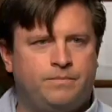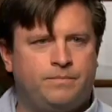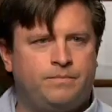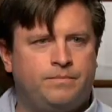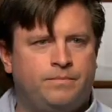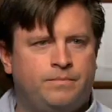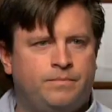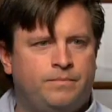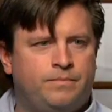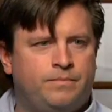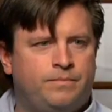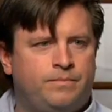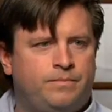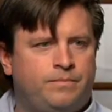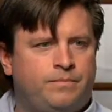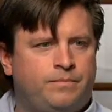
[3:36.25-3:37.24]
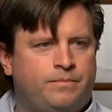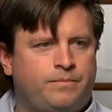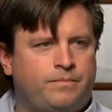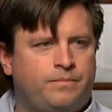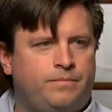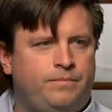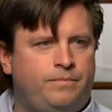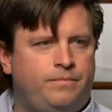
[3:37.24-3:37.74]

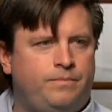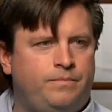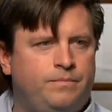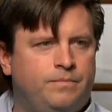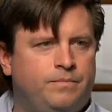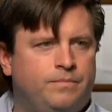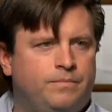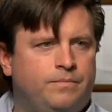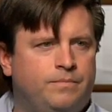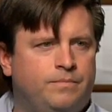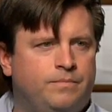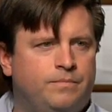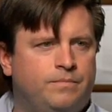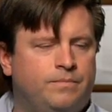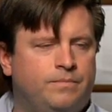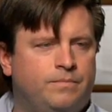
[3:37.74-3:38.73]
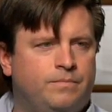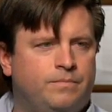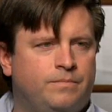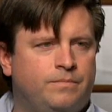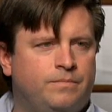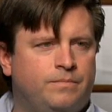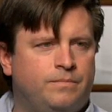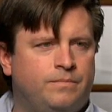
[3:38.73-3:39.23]

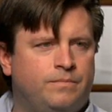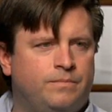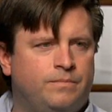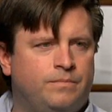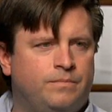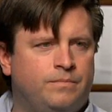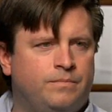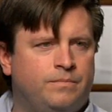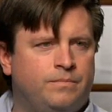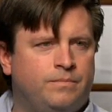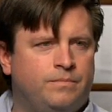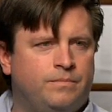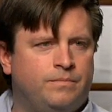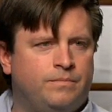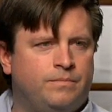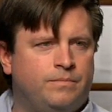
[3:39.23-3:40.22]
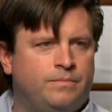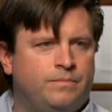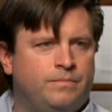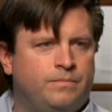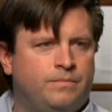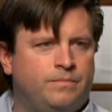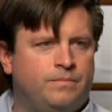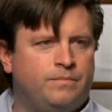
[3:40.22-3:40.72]

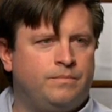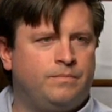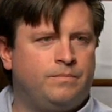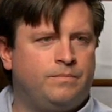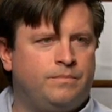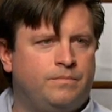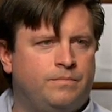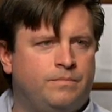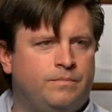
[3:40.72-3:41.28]
(not speaking)